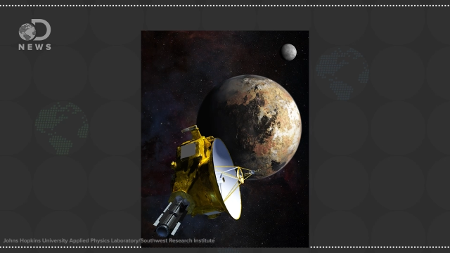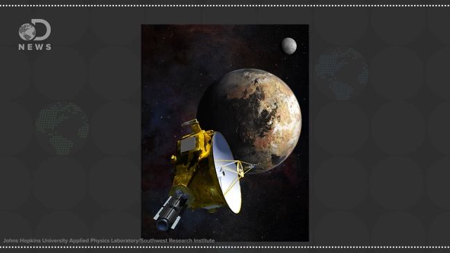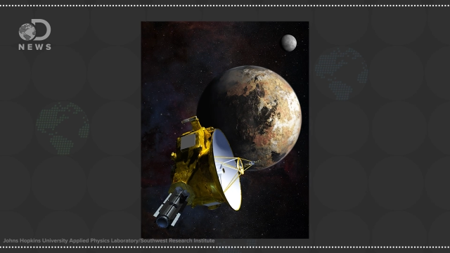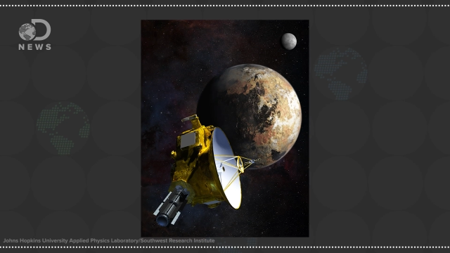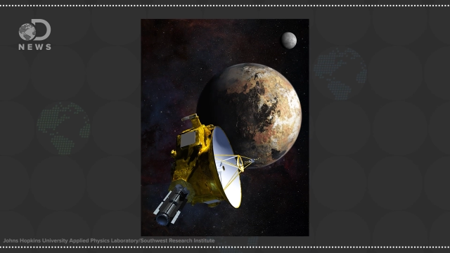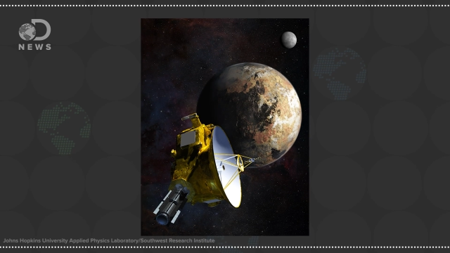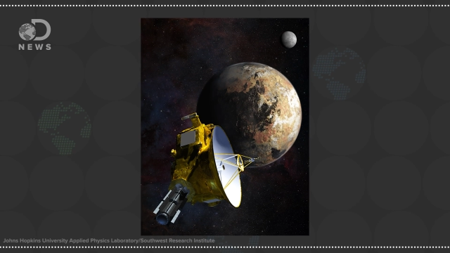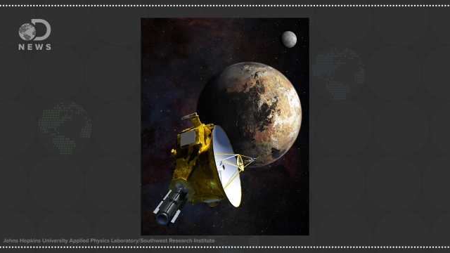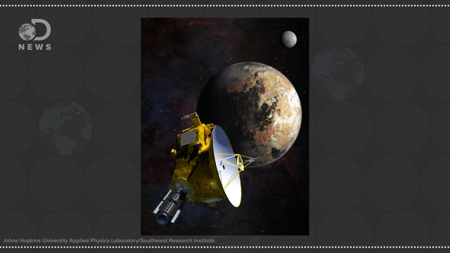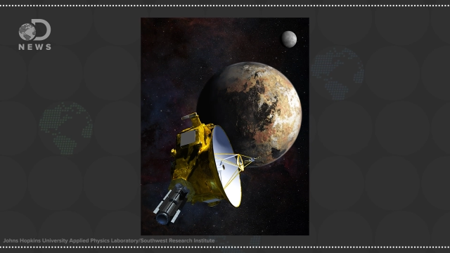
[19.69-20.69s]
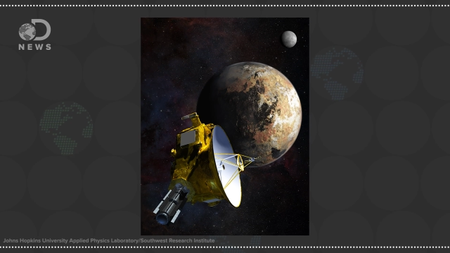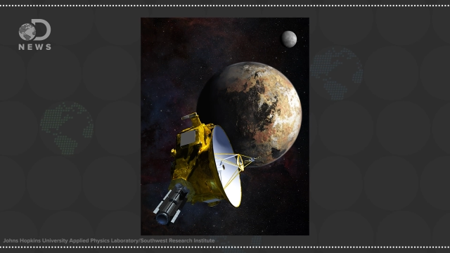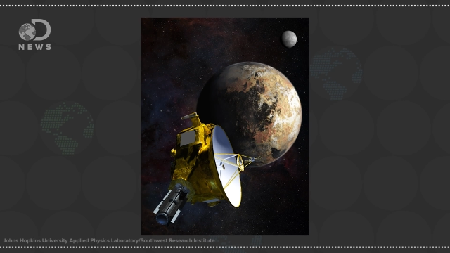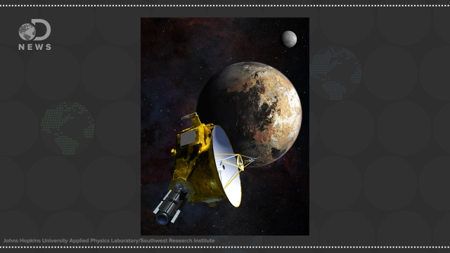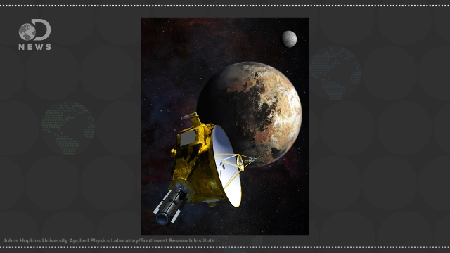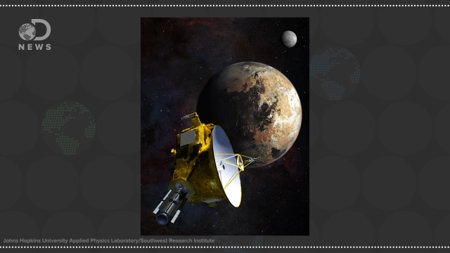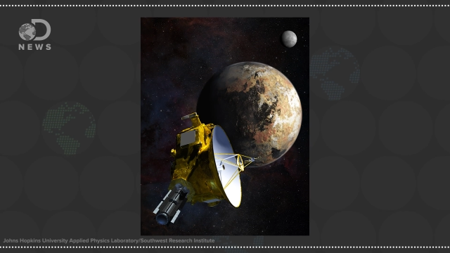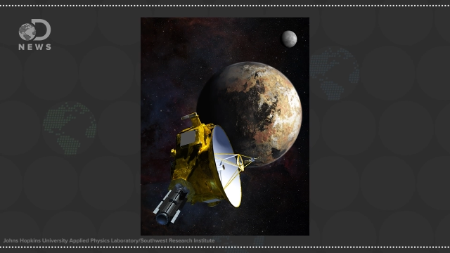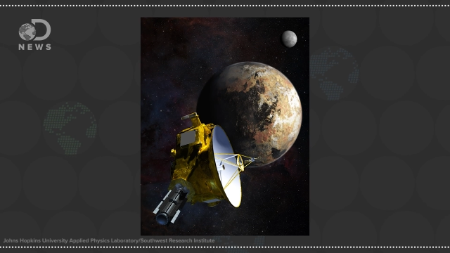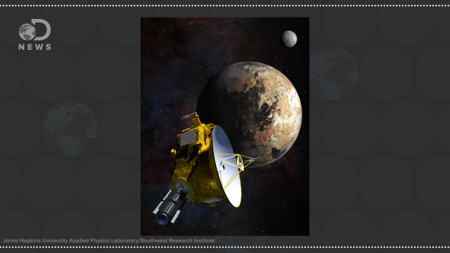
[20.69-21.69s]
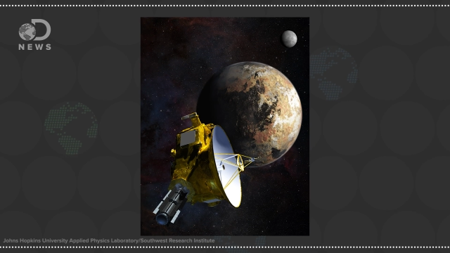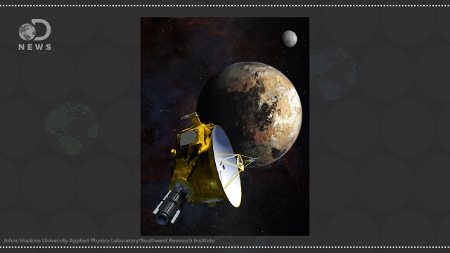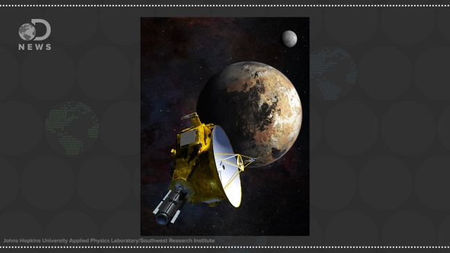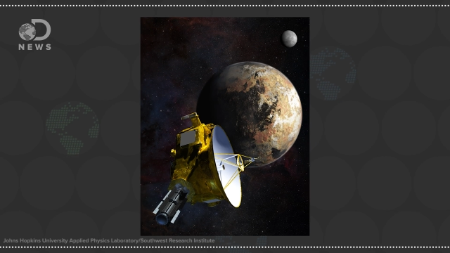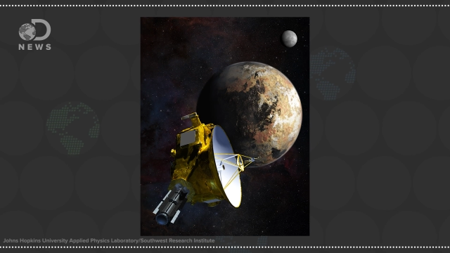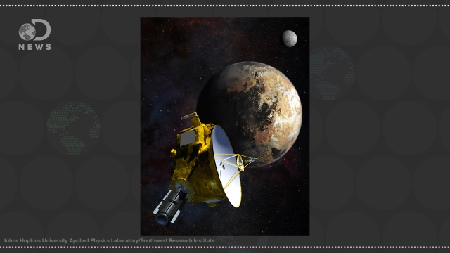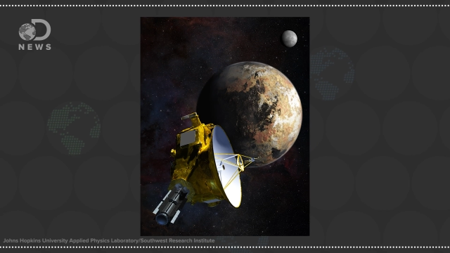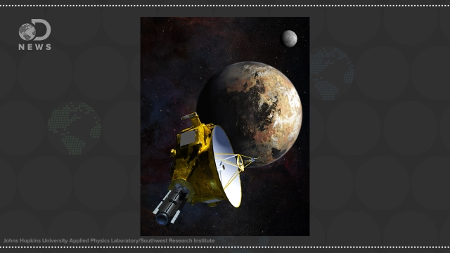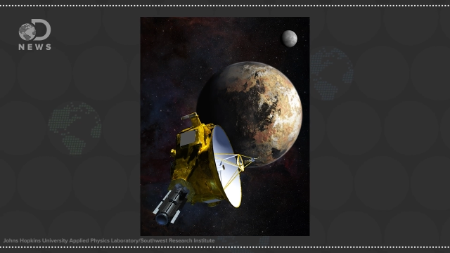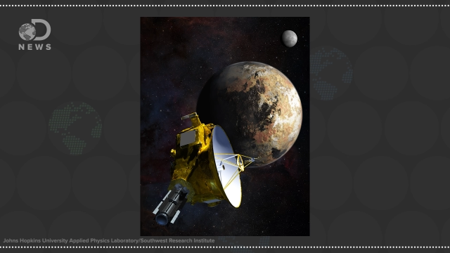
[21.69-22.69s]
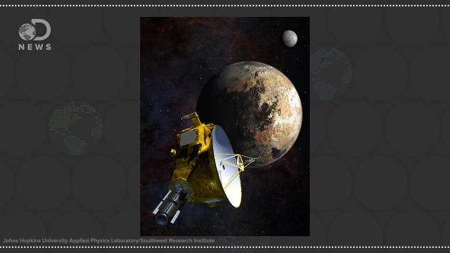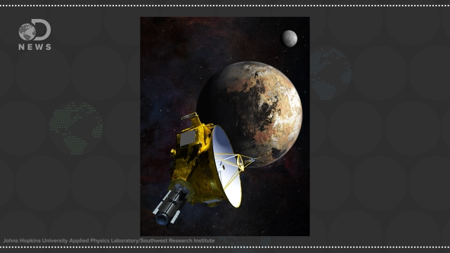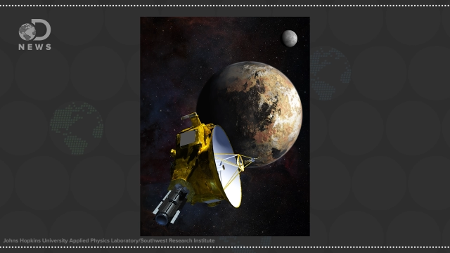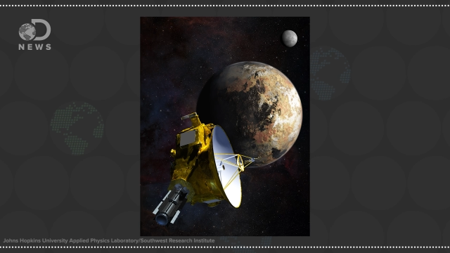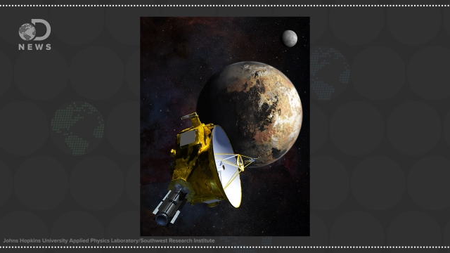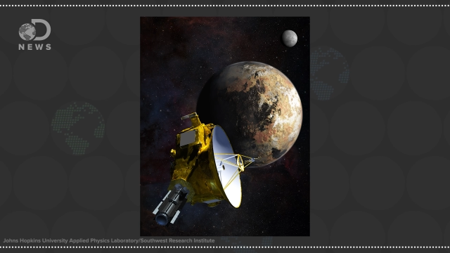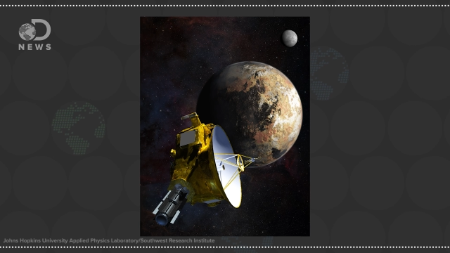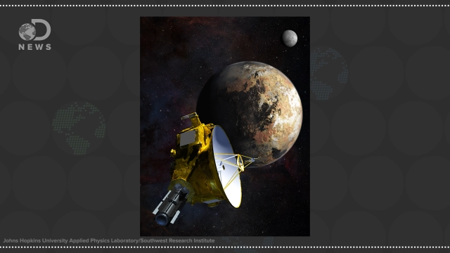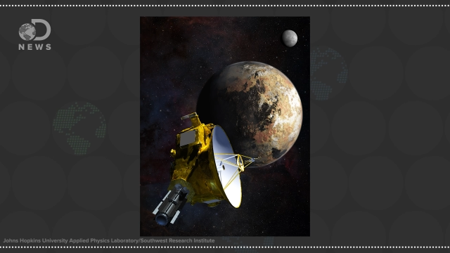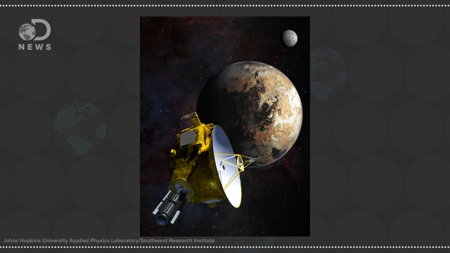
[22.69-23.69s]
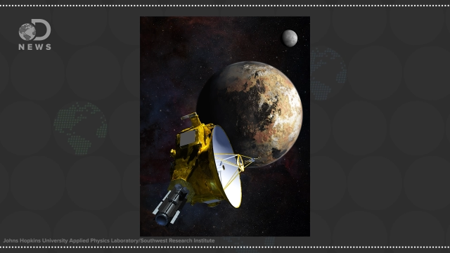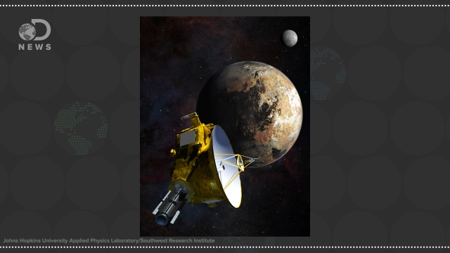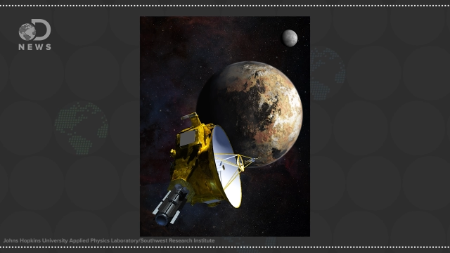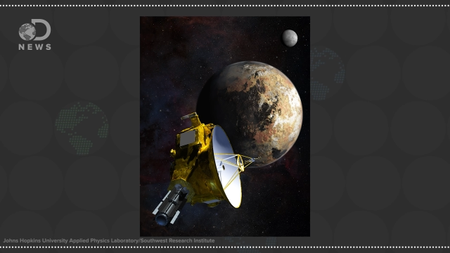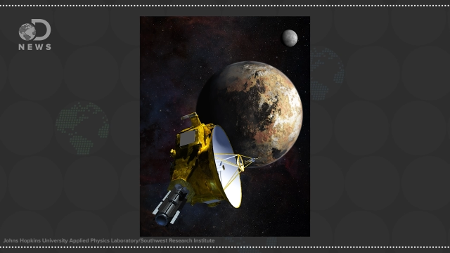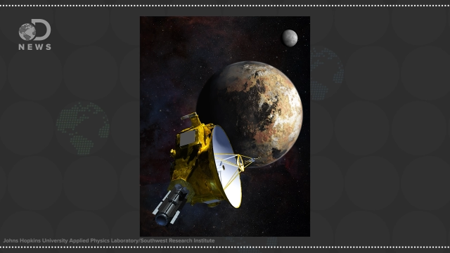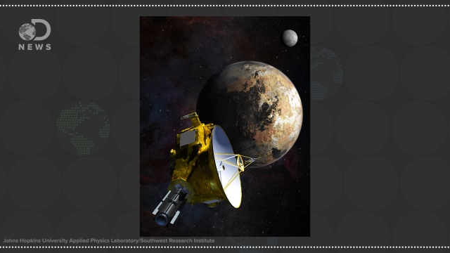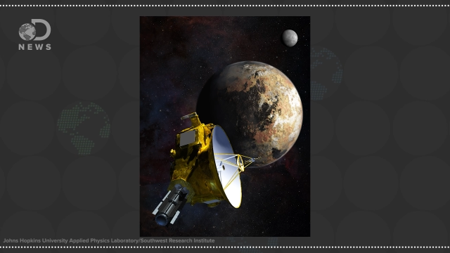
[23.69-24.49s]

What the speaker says: [unreadable: no face in view]